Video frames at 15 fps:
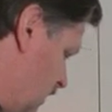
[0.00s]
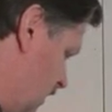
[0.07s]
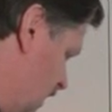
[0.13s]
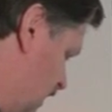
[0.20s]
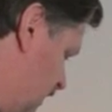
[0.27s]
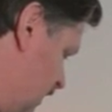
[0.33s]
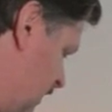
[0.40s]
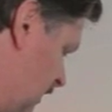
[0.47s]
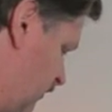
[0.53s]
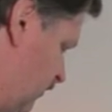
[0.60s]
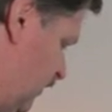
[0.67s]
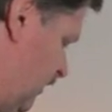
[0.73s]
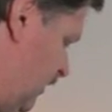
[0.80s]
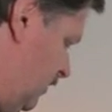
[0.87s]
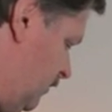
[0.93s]
And then I
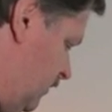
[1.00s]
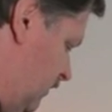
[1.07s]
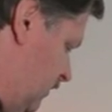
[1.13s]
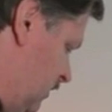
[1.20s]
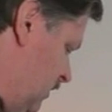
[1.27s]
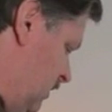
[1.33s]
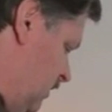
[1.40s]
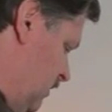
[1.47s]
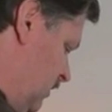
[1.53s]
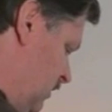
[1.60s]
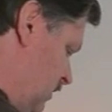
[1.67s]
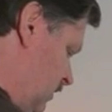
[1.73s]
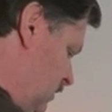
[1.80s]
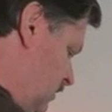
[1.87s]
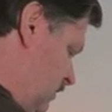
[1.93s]
fill it up
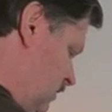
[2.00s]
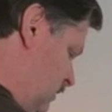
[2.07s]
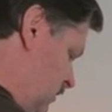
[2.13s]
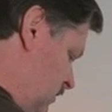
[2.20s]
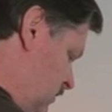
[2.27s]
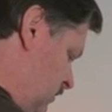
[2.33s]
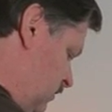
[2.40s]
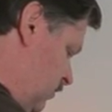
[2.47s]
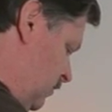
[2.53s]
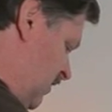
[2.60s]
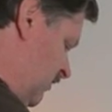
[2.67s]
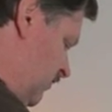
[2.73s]
to my